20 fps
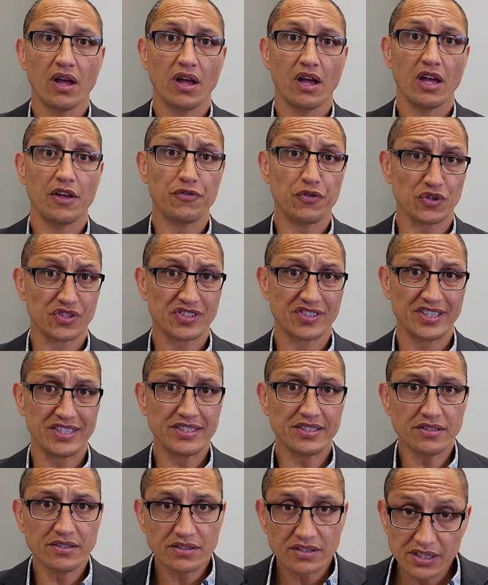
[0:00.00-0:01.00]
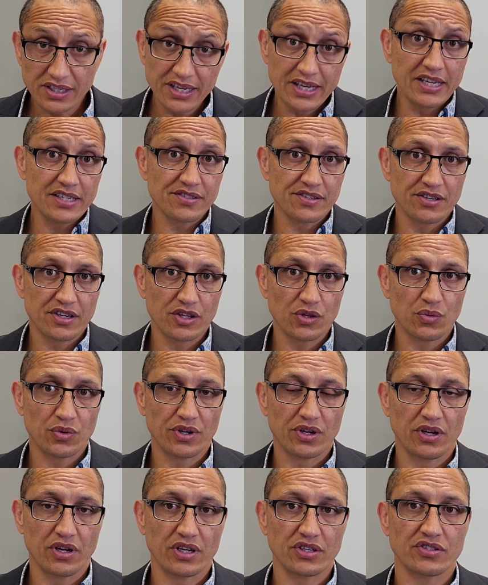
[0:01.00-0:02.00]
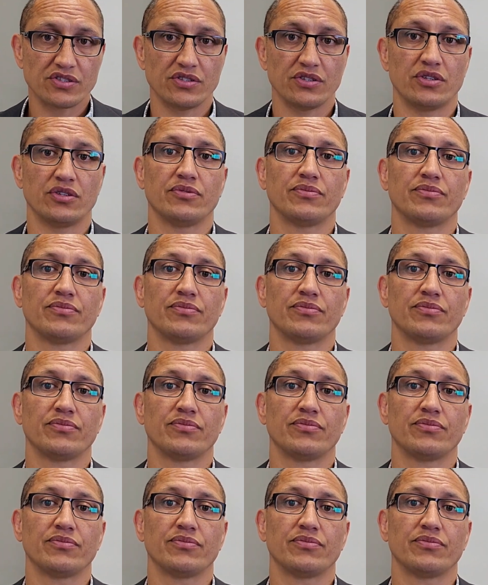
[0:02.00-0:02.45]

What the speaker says: If you're seated, here's another one I like to do.